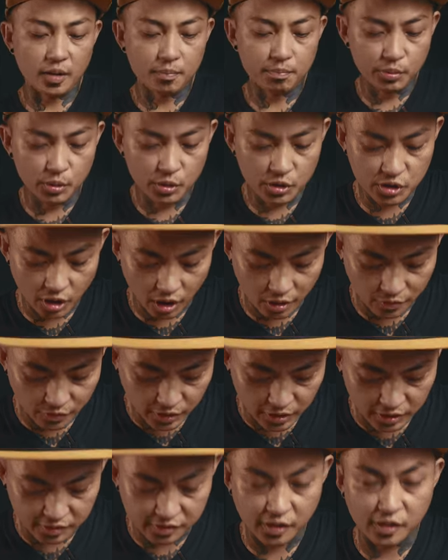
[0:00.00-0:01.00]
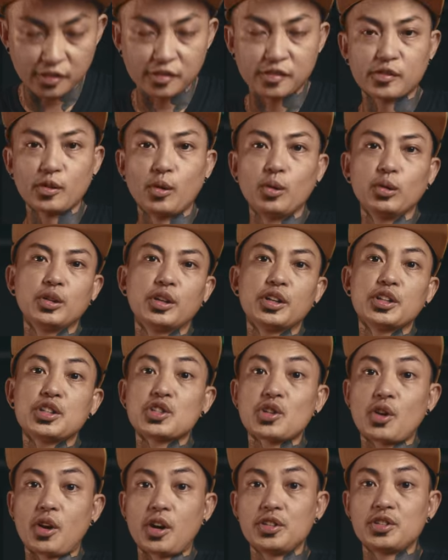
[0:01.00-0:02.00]
BougeRV's solar
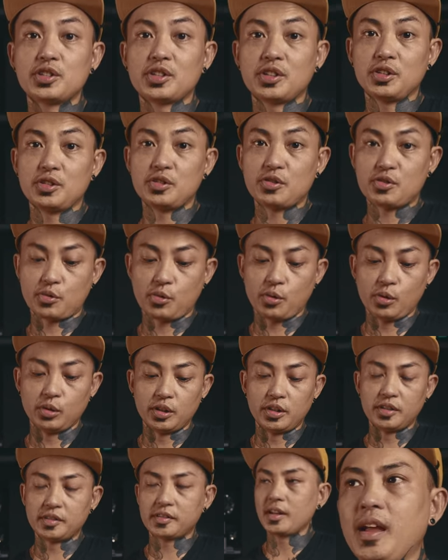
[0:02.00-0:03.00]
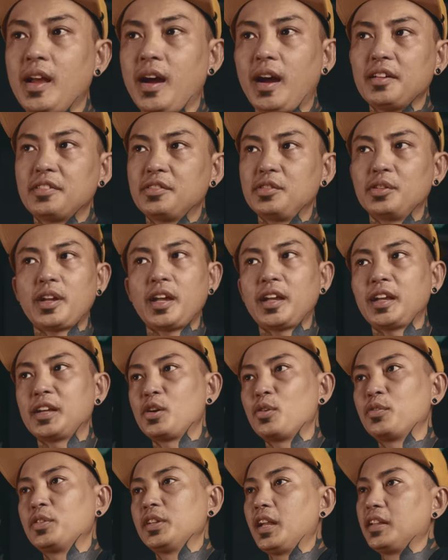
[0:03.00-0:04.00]
charge controllers. I still can't get
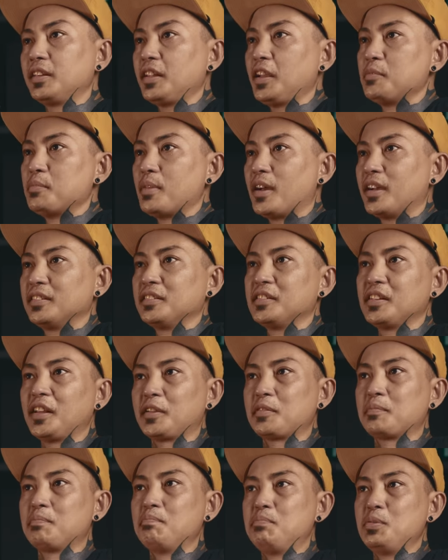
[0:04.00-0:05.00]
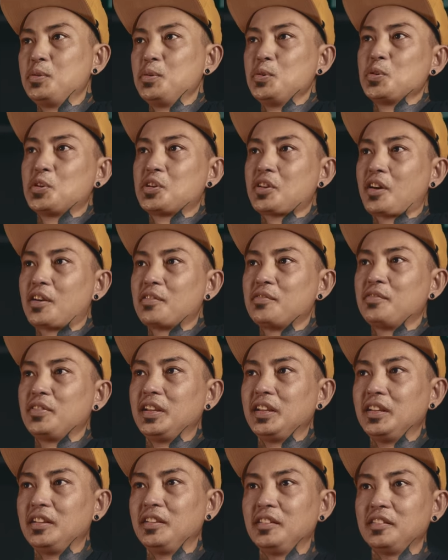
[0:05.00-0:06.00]
over that name, man. Like
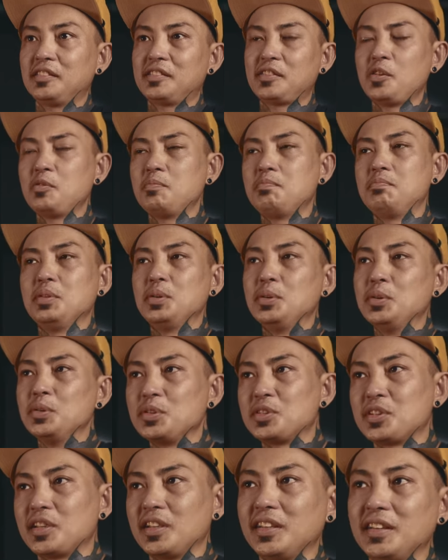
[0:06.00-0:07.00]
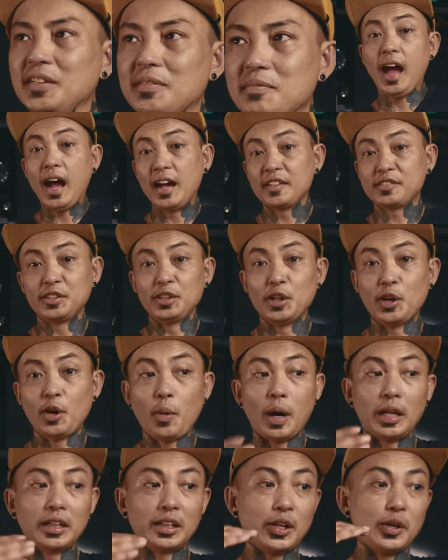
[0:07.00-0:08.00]
BougeRV, so bougie. As you know, a
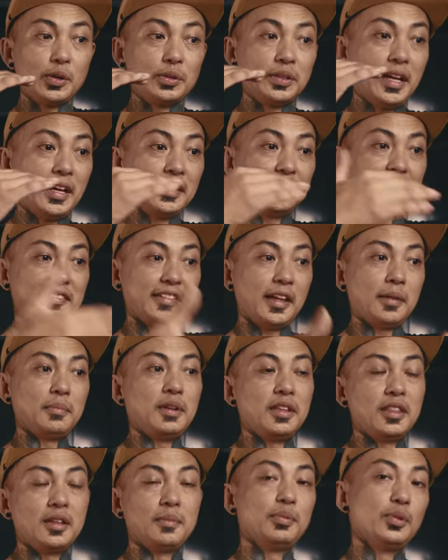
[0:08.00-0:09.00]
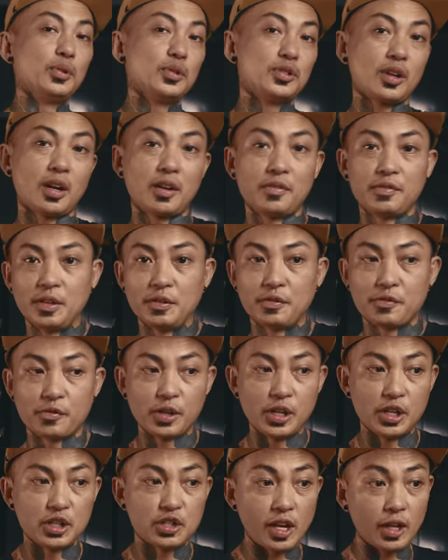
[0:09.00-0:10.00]
while ago, they had sent me the BougeRV
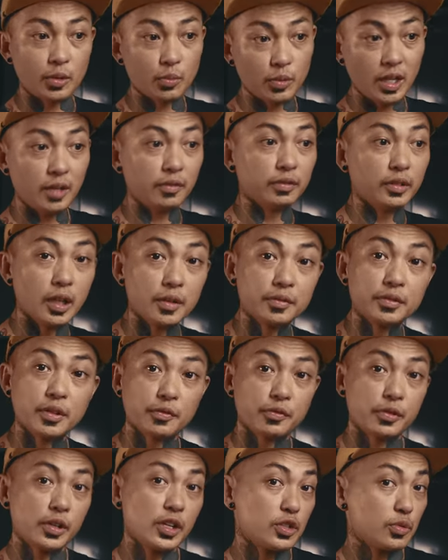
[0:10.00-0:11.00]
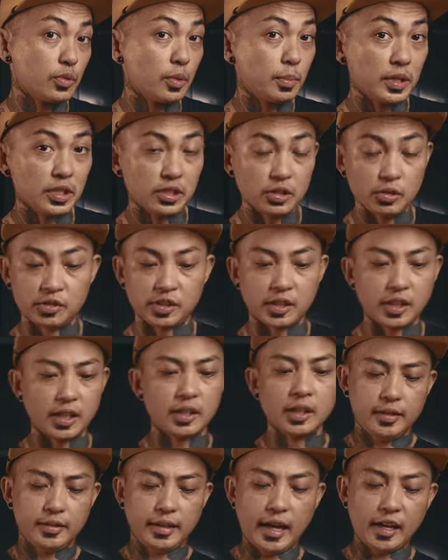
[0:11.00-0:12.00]
fridge and we have loved the fridge. We've been using
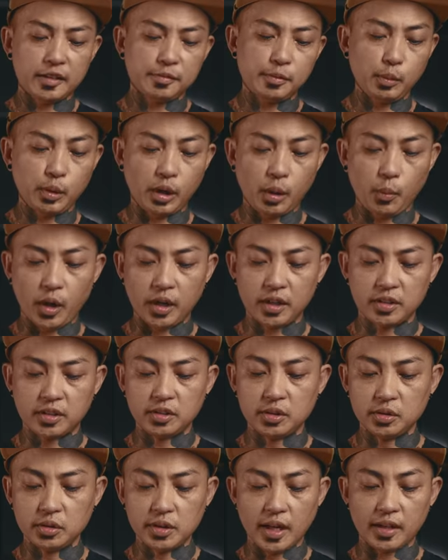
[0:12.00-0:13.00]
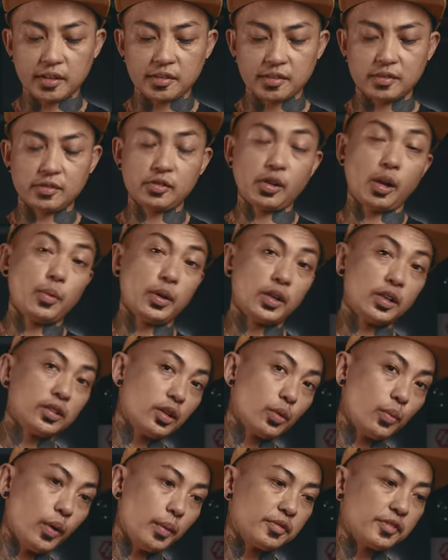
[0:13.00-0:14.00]
it. They asked me what I wanted to do next. So I went on
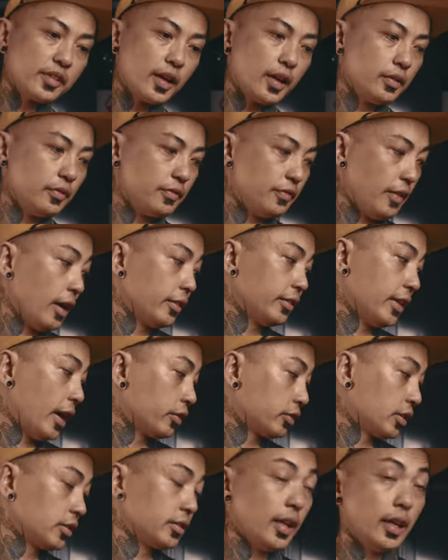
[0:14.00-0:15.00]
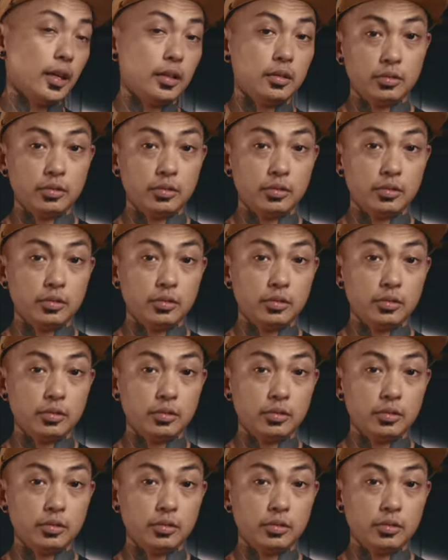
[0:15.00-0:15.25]
their website, found out that they